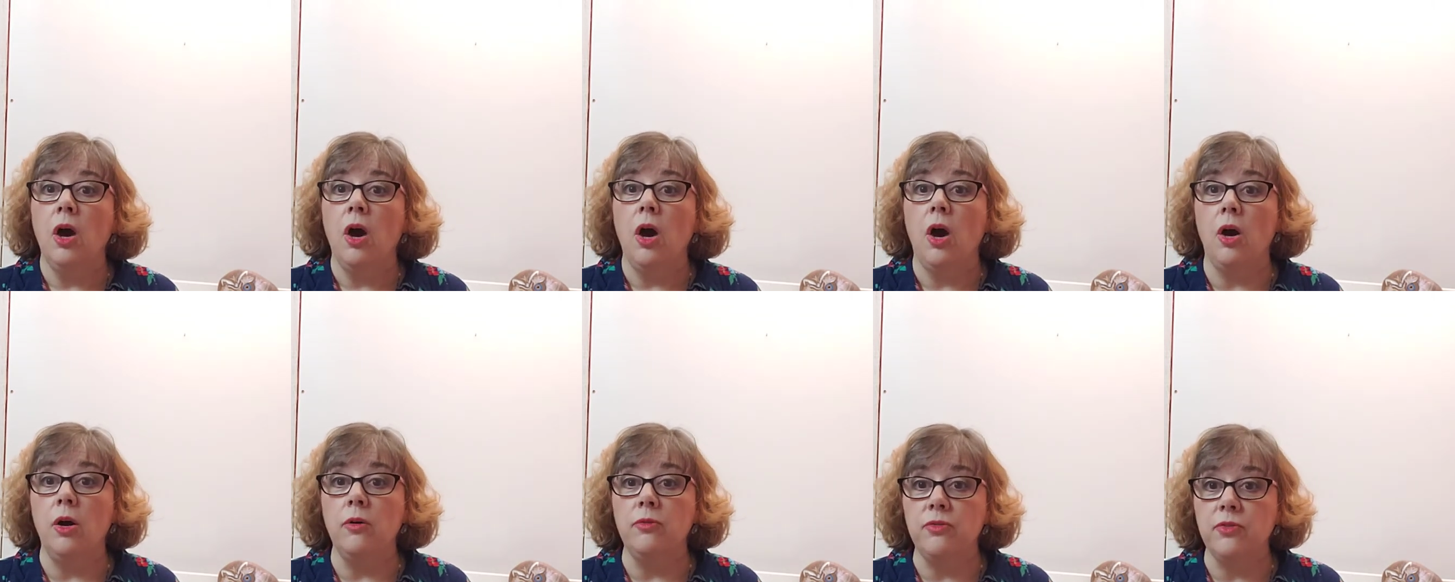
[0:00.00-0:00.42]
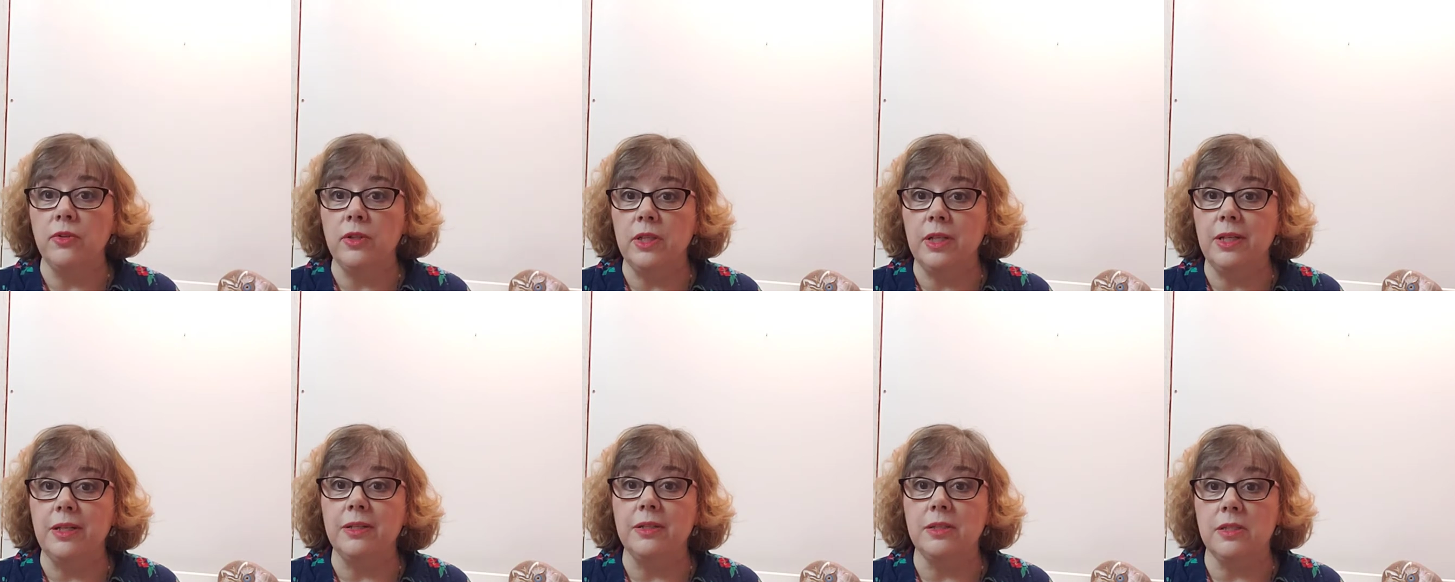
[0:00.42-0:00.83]

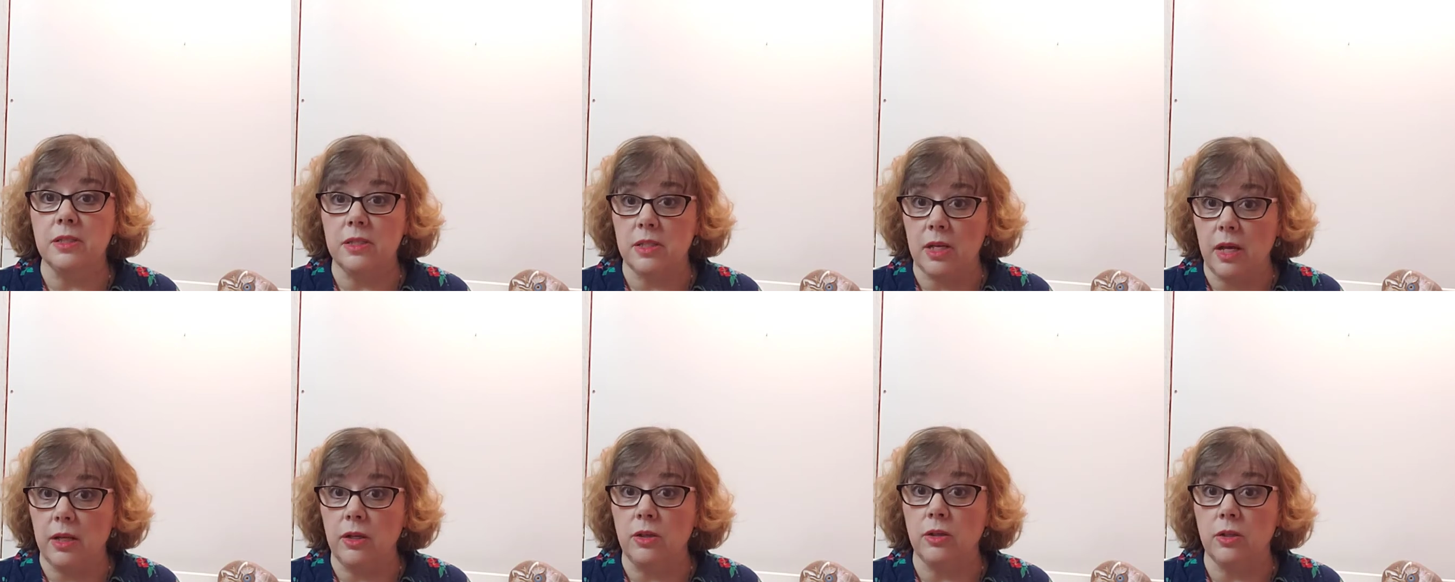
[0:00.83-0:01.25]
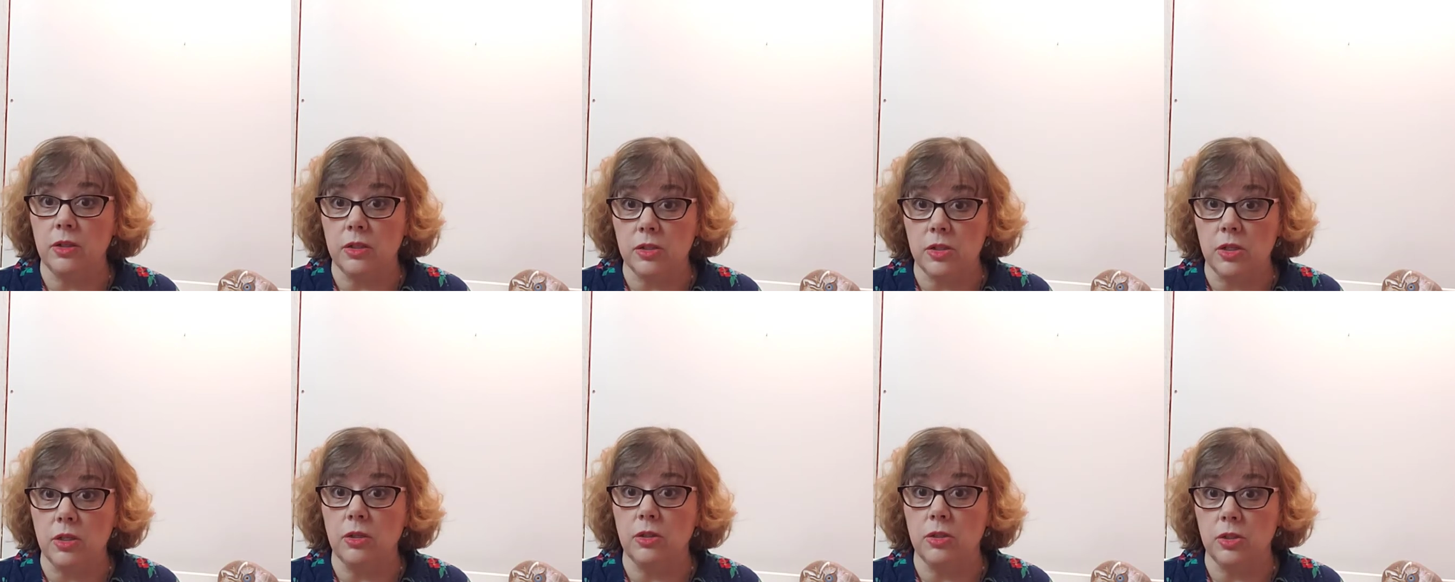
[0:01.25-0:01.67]
Hopefully a designer
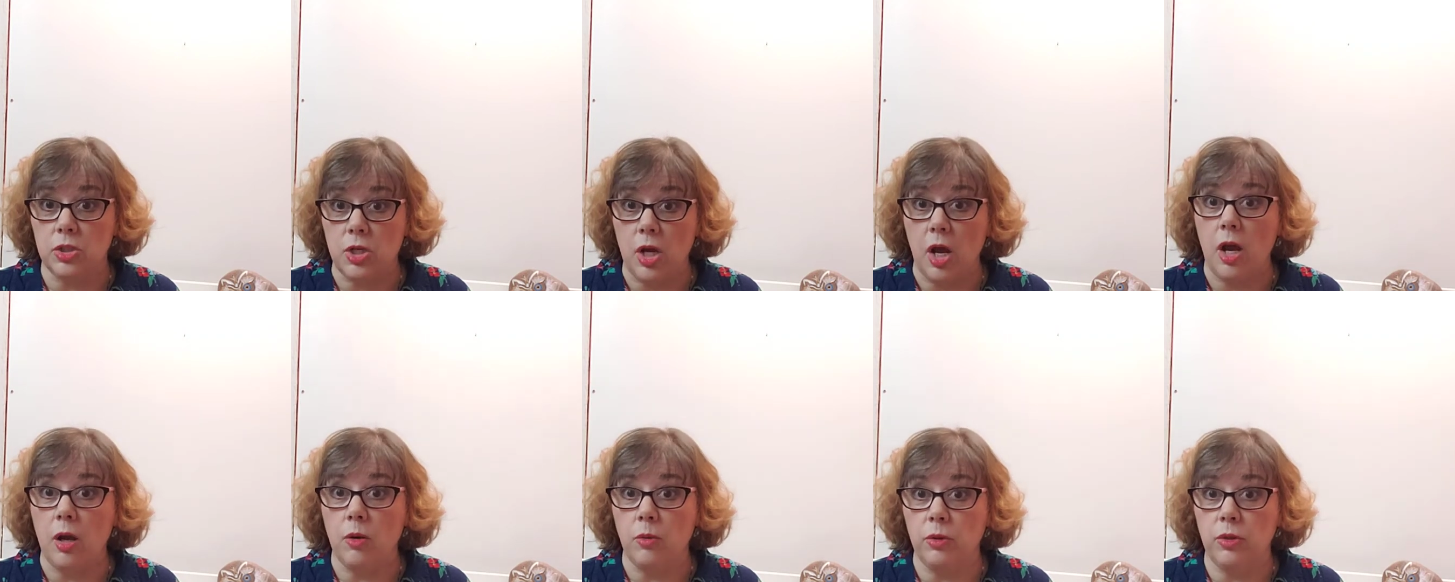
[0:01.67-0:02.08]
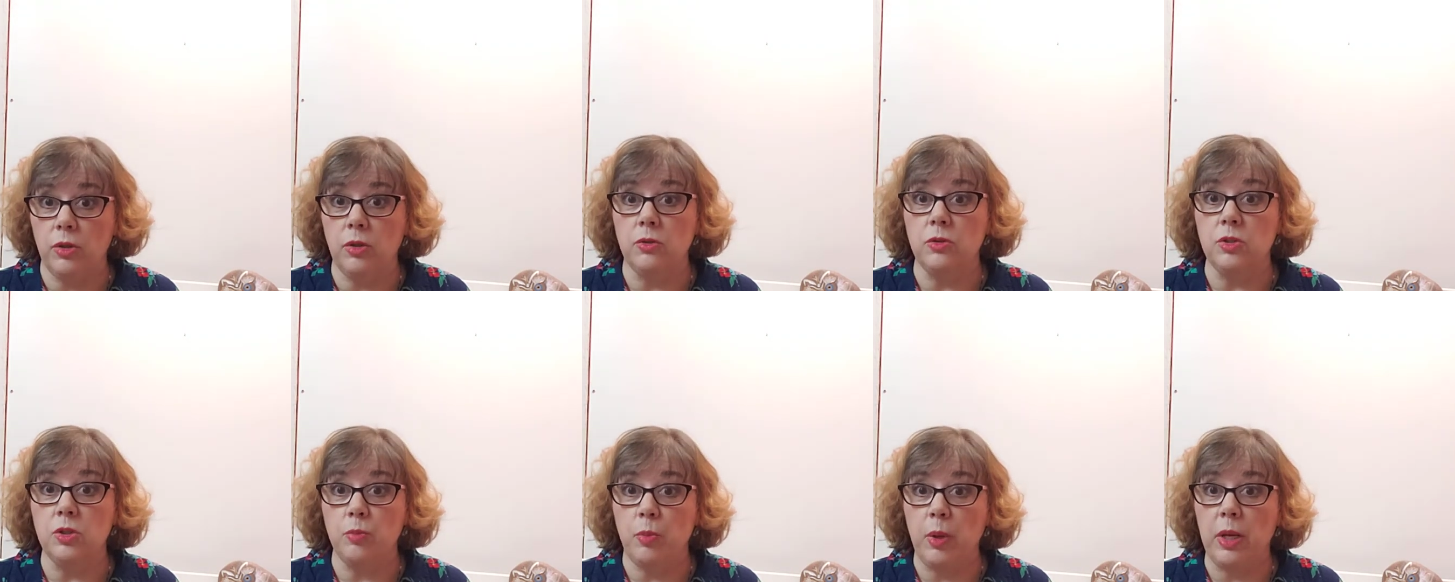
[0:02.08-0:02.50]
is going to talk with
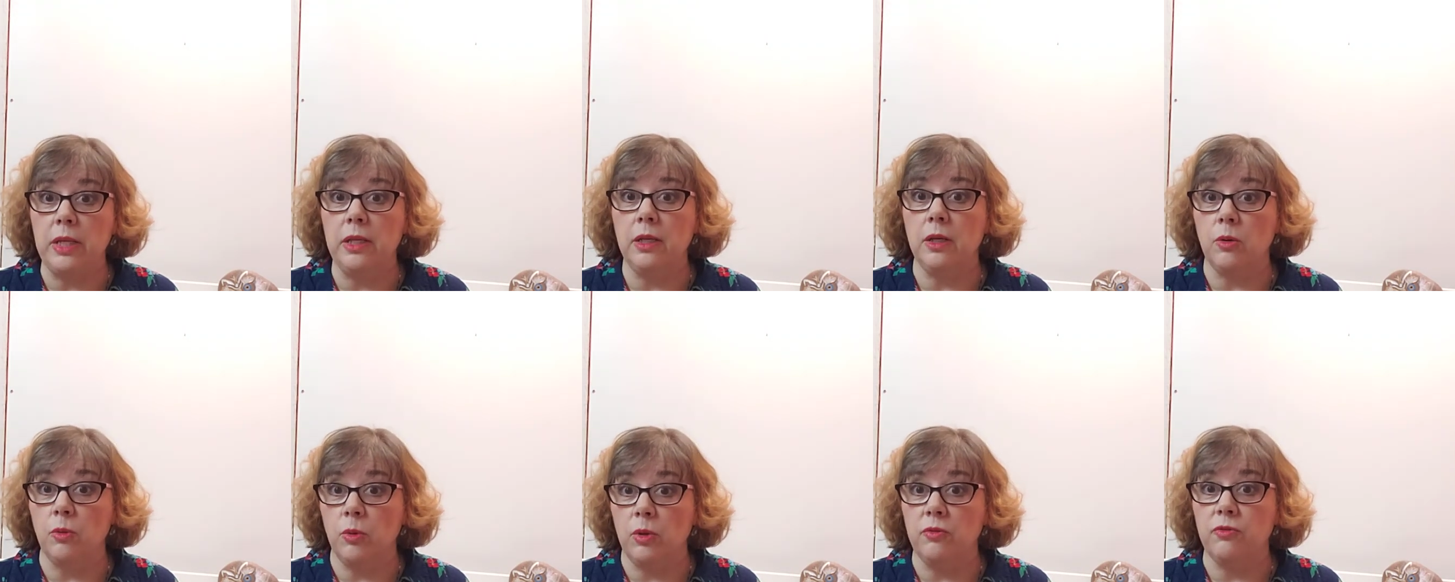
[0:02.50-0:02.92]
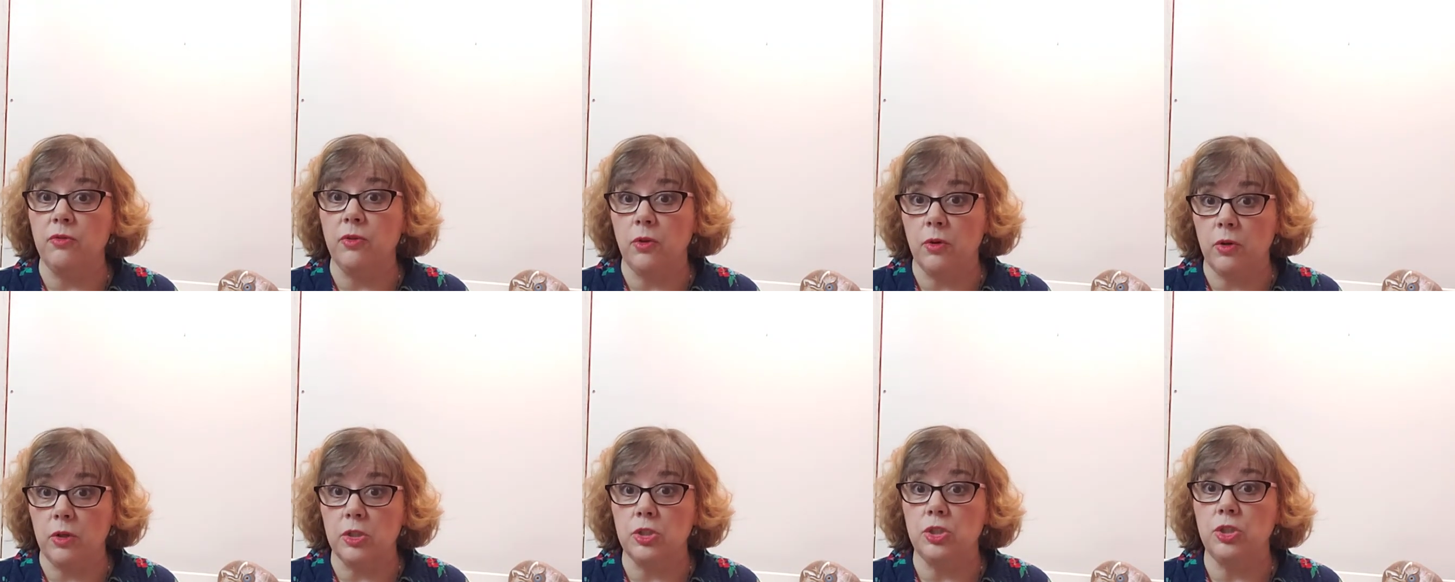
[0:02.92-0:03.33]
you depending on what
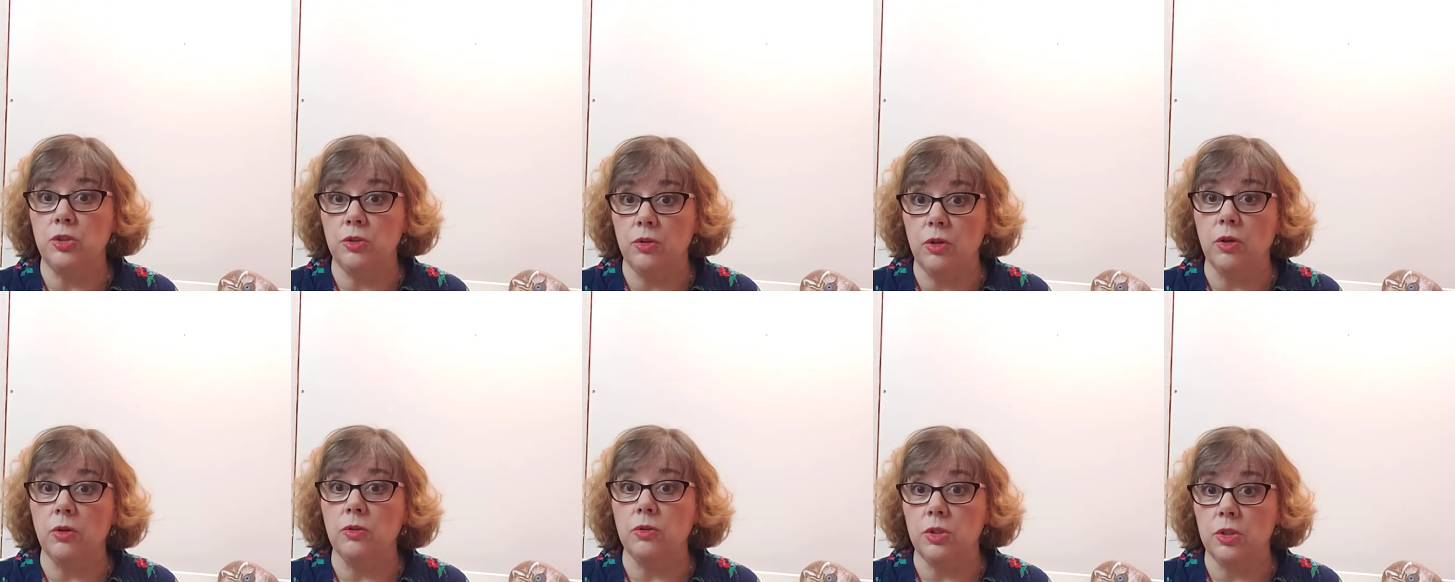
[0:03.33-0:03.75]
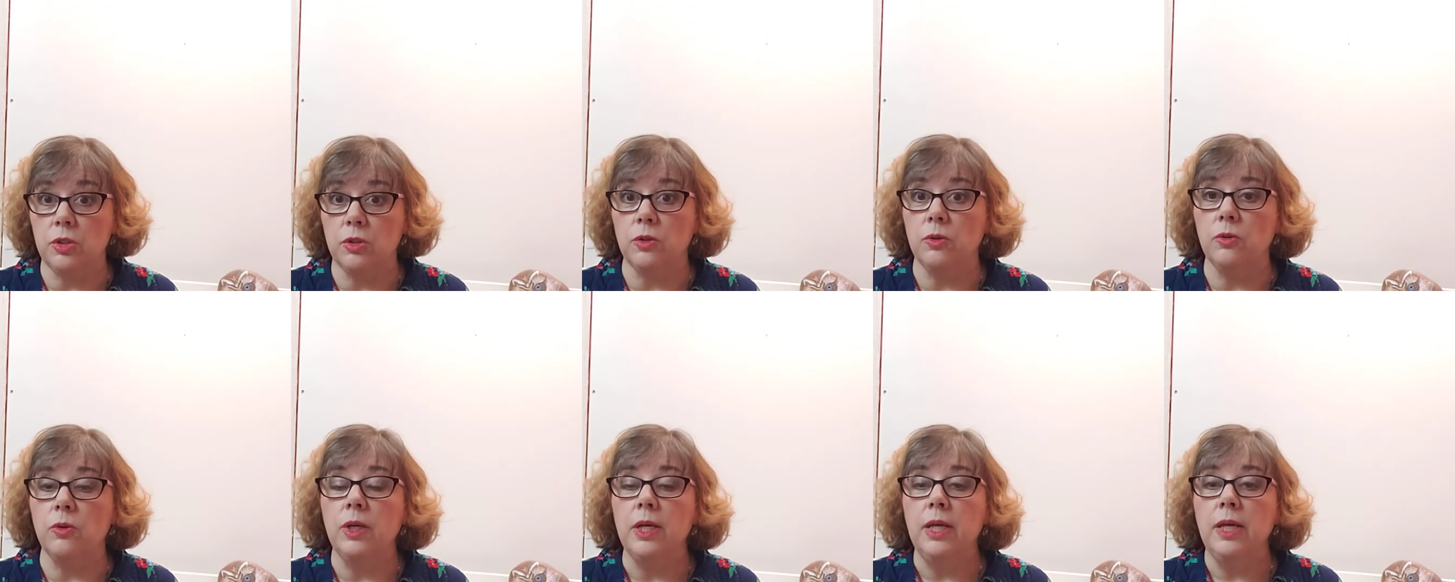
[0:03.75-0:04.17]
florist you go
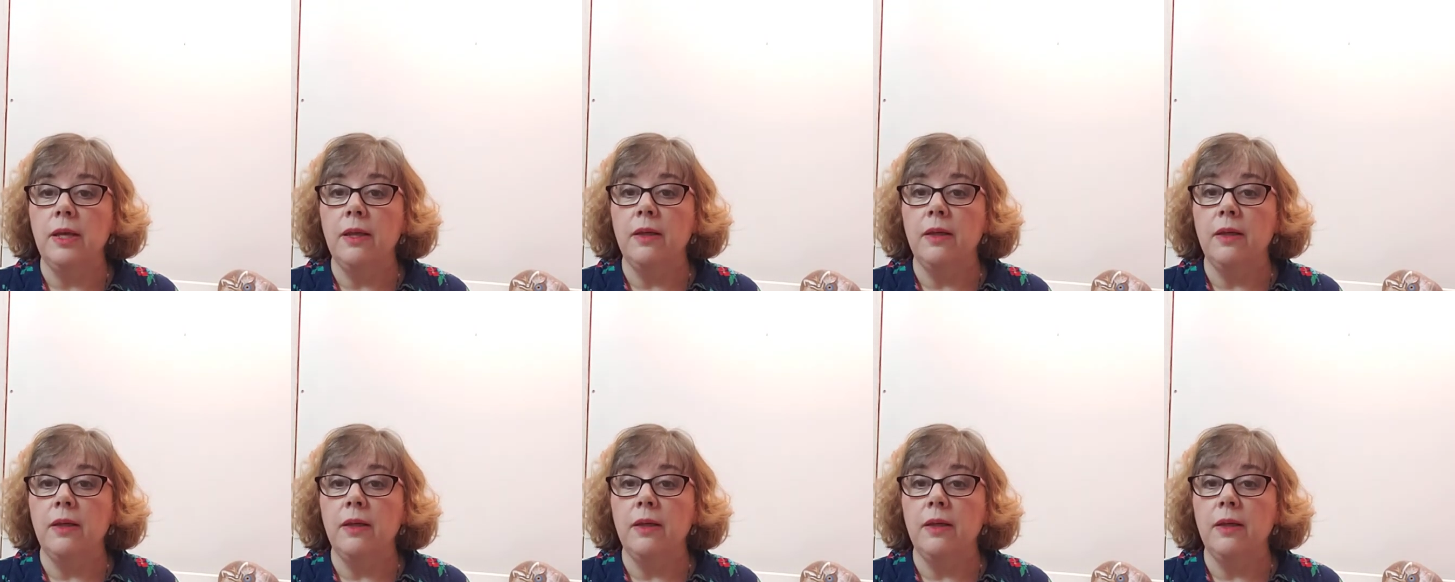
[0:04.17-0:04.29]
to.